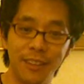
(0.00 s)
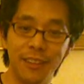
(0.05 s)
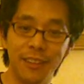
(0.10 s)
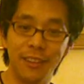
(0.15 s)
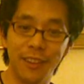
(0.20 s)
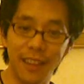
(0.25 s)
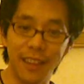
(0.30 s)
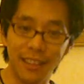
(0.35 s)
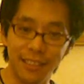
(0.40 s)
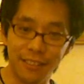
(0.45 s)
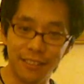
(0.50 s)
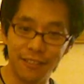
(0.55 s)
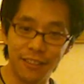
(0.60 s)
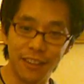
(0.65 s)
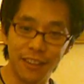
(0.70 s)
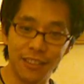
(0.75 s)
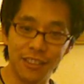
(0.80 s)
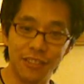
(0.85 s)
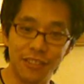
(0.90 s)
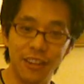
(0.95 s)
you hit the
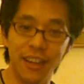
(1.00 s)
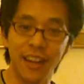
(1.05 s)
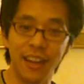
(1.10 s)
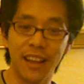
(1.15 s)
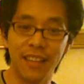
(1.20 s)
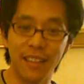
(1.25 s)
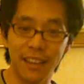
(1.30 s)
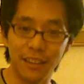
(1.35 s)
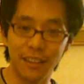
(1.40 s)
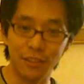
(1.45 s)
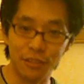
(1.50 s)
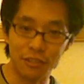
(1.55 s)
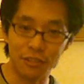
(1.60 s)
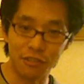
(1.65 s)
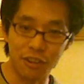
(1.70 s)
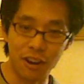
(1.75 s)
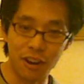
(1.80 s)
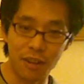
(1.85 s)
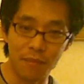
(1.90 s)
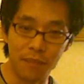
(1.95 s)
first string and then you
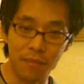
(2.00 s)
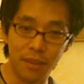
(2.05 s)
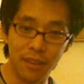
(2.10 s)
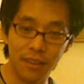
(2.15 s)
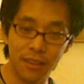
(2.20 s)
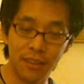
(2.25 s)
strum,